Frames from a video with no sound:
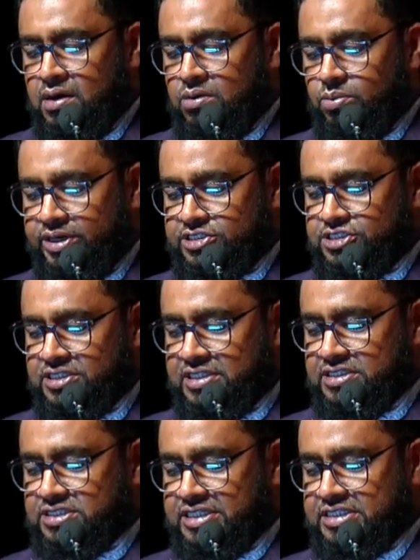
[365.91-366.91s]
which
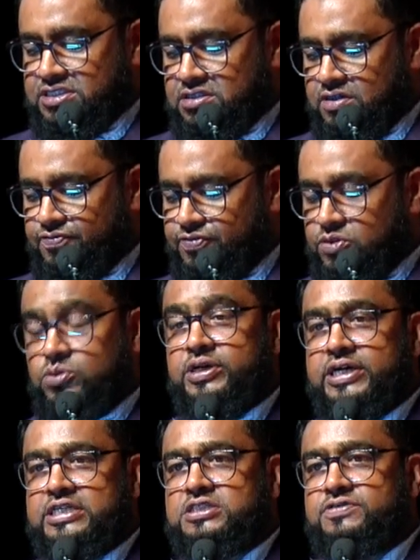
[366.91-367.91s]
consists of 2
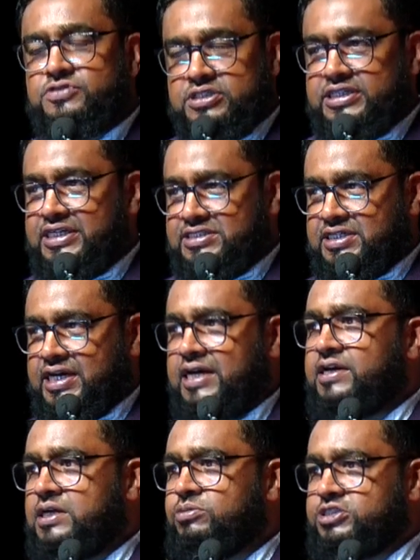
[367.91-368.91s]
years of senior
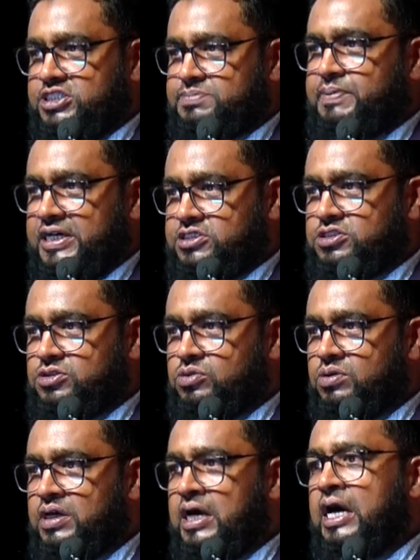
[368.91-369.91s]
secondary, which is
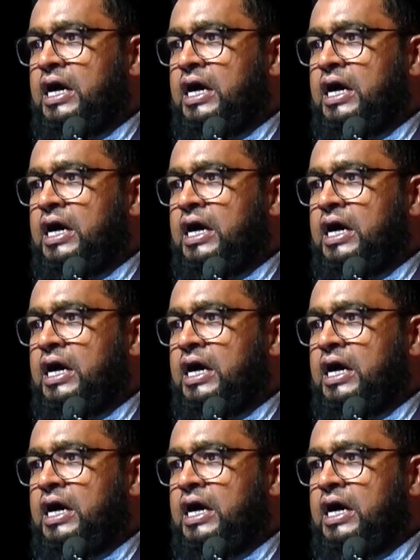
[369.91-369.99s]
+2,